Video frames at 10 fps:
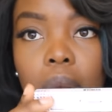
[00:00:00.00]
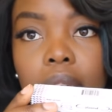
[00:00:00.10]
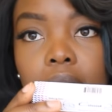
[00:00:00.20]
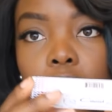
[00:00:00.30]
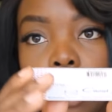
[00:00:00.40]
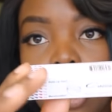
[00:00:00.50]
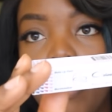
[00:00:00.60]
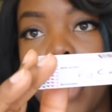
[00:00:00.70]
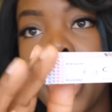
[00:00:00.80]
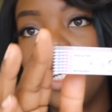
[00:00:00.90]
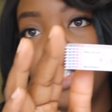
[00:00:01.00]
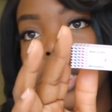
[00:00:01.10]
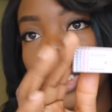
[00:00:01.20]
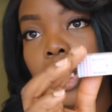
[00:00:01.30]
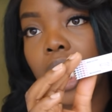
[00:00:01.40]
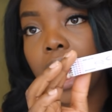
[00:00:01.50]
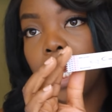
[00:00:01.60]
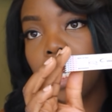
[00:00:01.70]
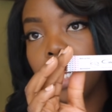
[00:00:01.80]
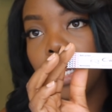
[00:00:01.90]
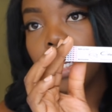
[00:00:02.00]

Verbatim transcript: And this is what their packaging looks like.